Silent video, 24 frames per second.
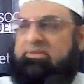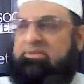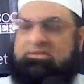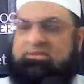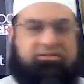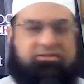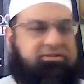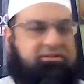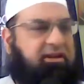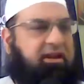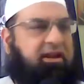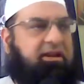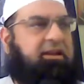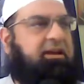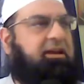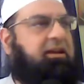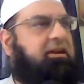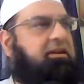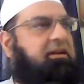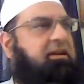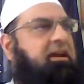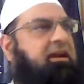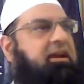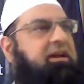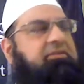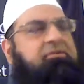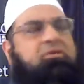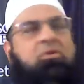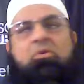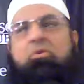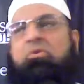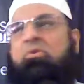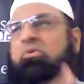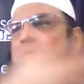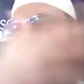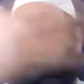business is halal. I have
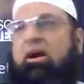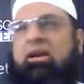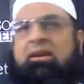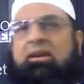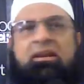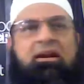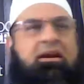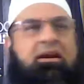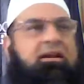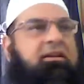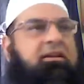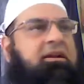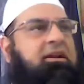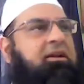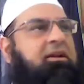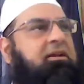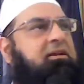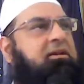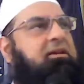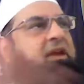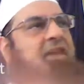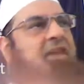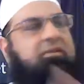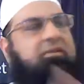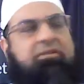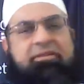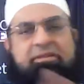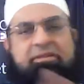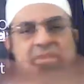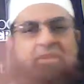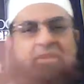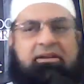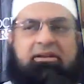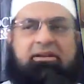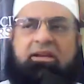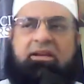all halal,
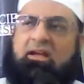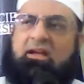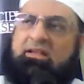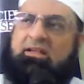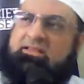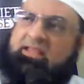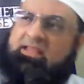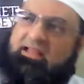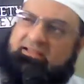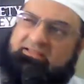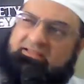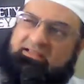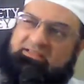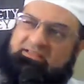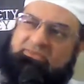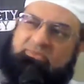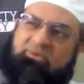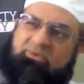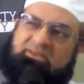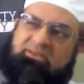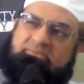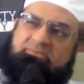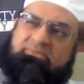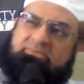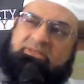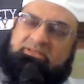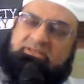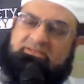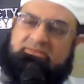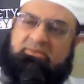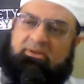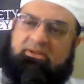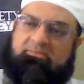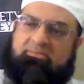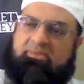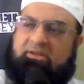everything. Yeah, that just
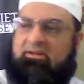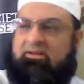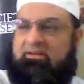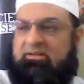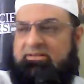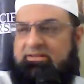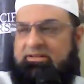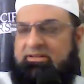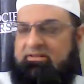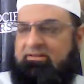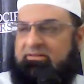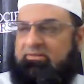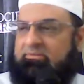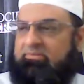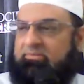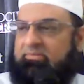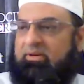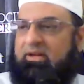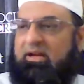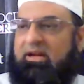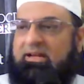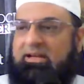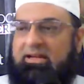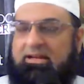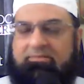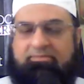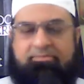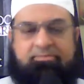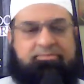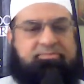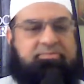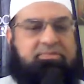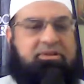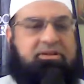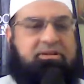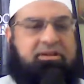one because, you know, I get
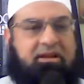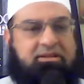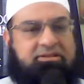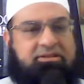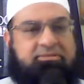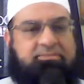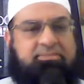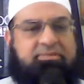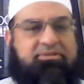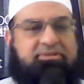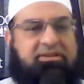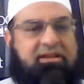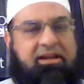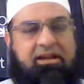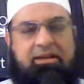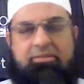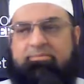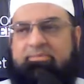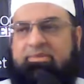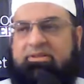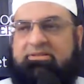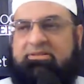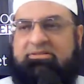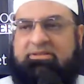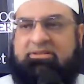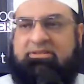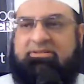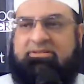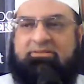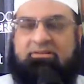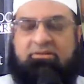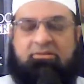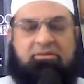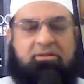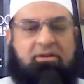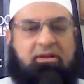customers, I get
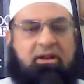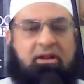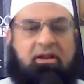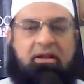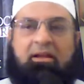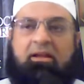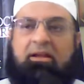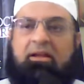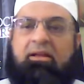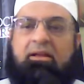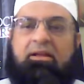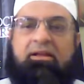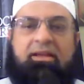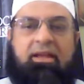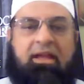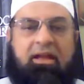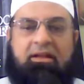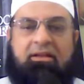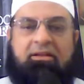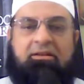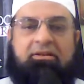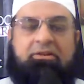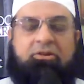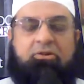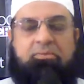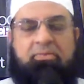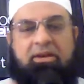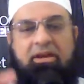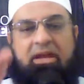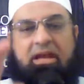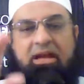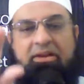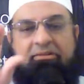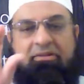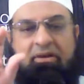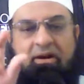business. So yeah, you may
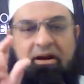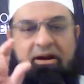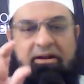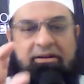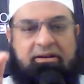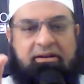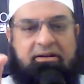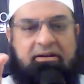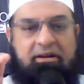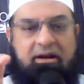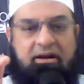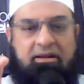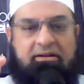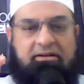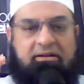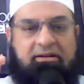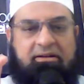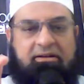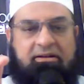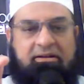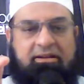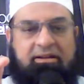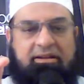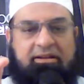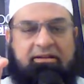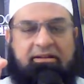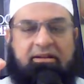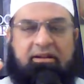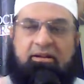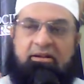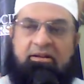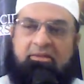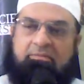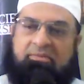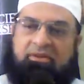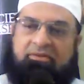have $100 earning,
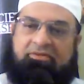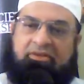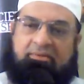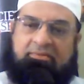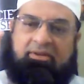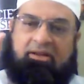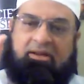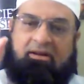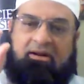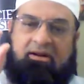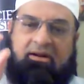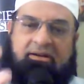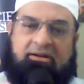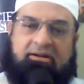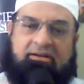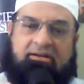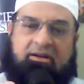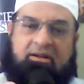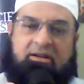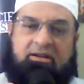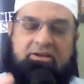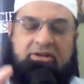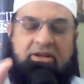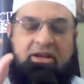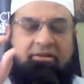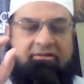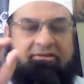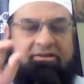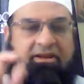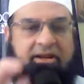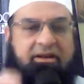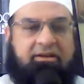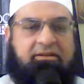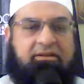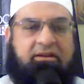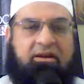but from that $100, you have
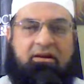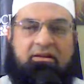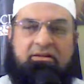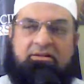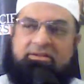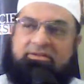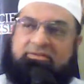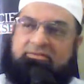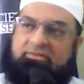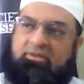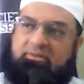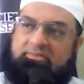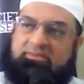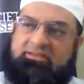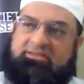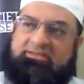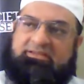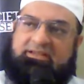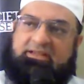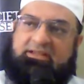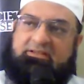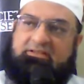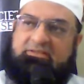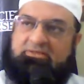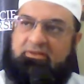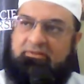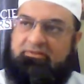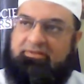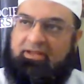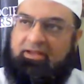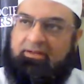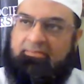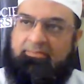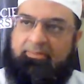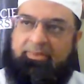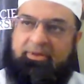$10 from the sales of
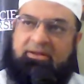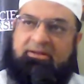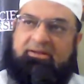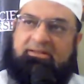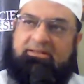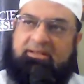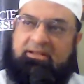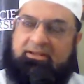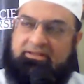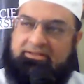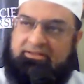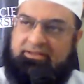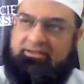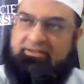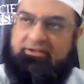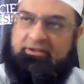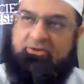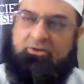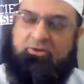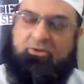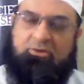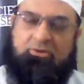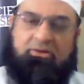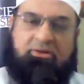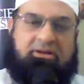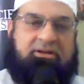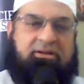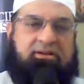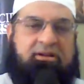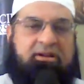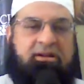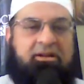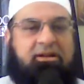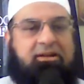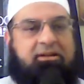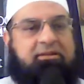that beer that is in the cooler.
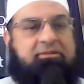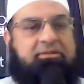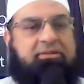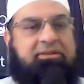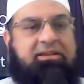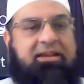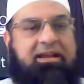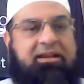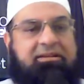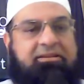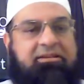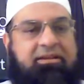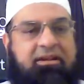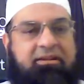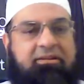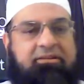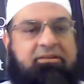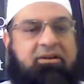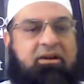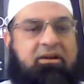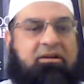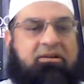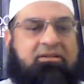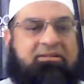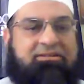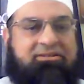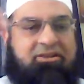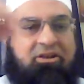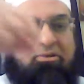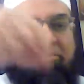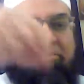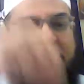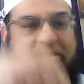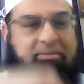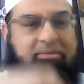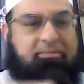So that $10 is
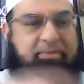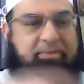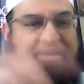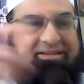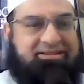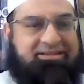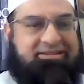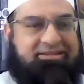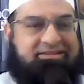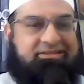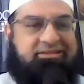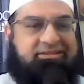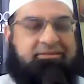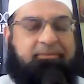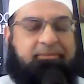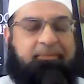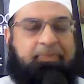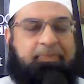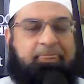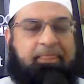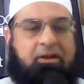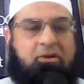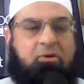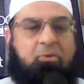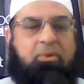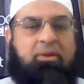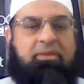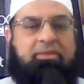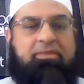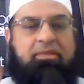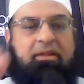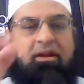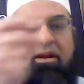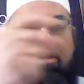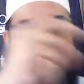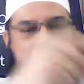now being mixed
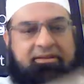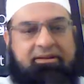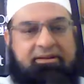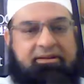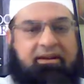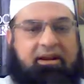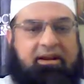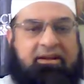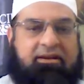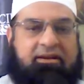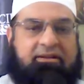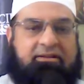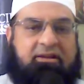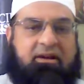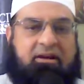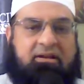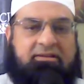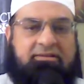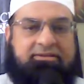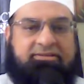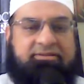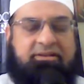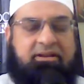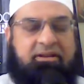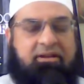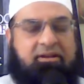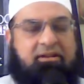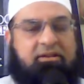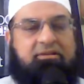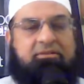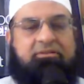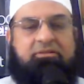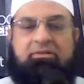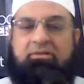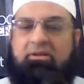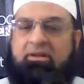with the other $90.
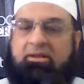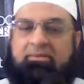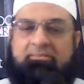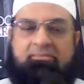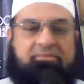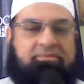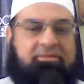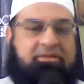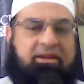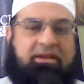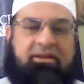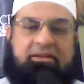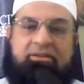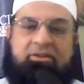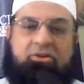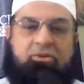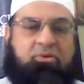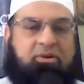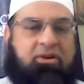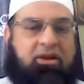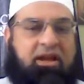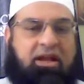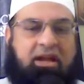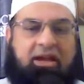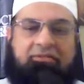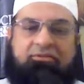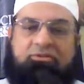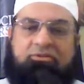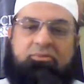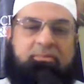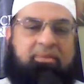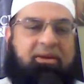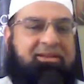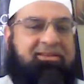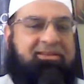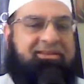So then you will have
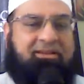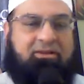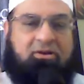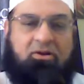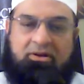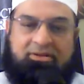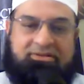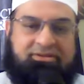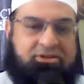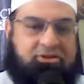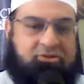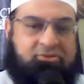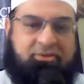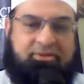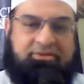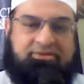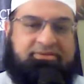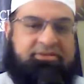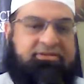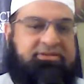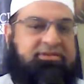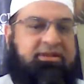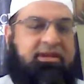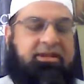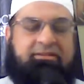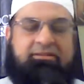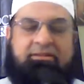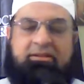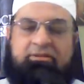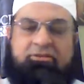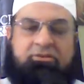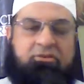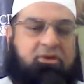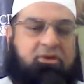to pay the consequences in the